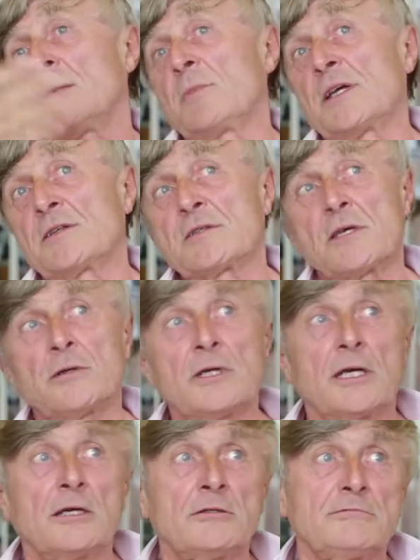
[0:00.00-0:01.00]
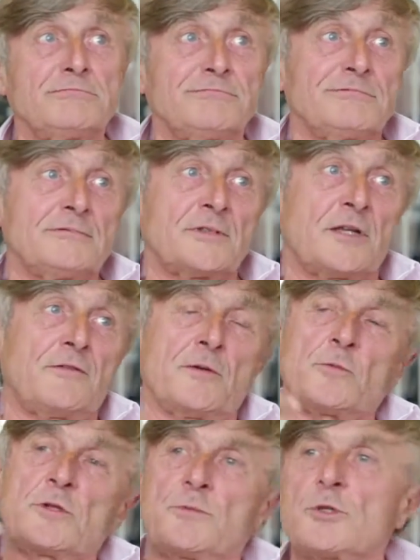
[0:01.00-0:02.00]
Get back to Tokyo, they
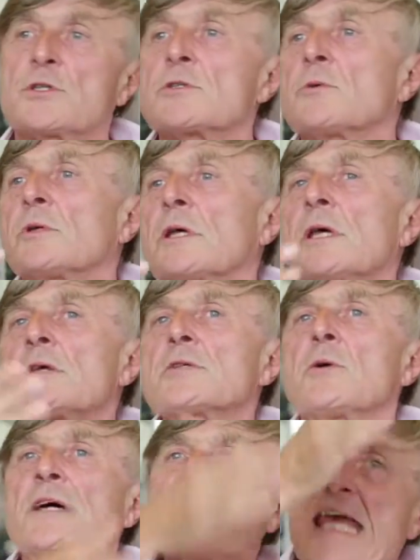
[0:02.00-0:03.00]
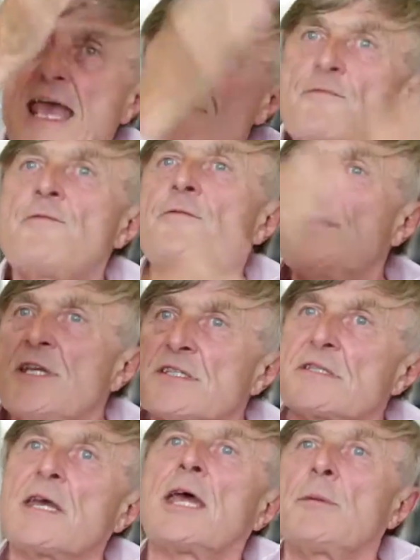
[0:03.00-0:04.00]
phone with a purchase order. So at every
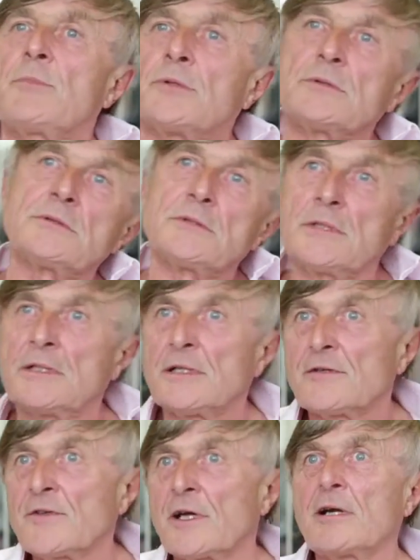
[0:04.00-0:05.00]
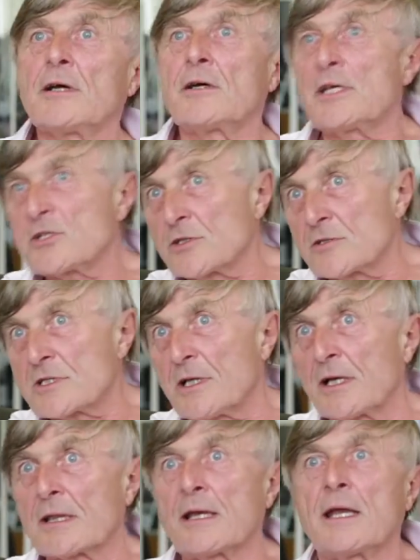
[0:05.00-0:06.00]
step, there are issues
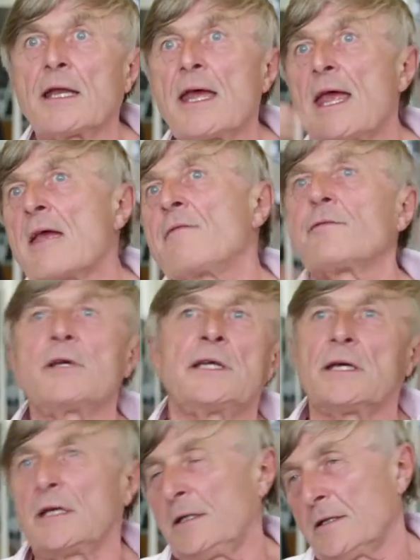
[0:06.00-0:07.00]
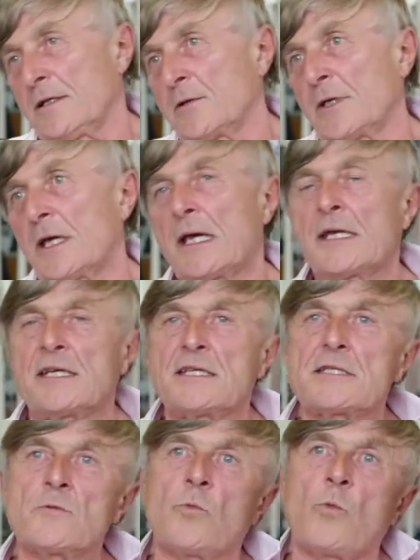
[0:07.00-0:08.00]
like that every day. Okay, and
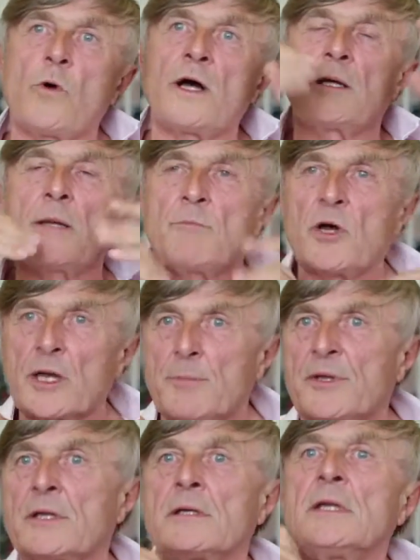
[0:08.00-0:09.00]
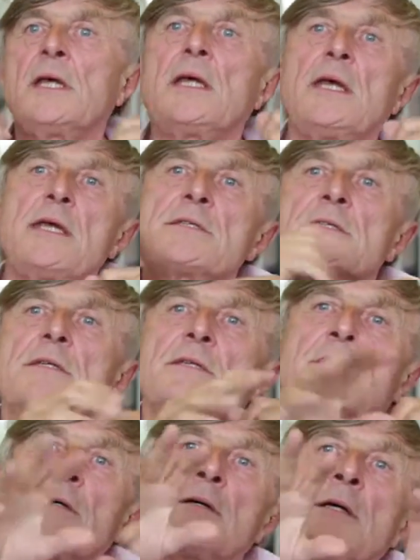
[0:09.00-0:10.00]
it isn't, in my opinion,
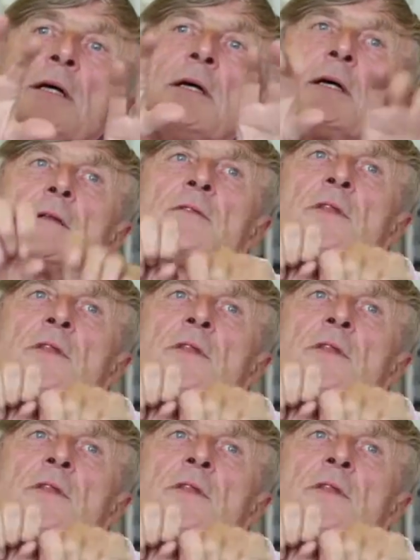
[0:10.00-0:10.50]
it's the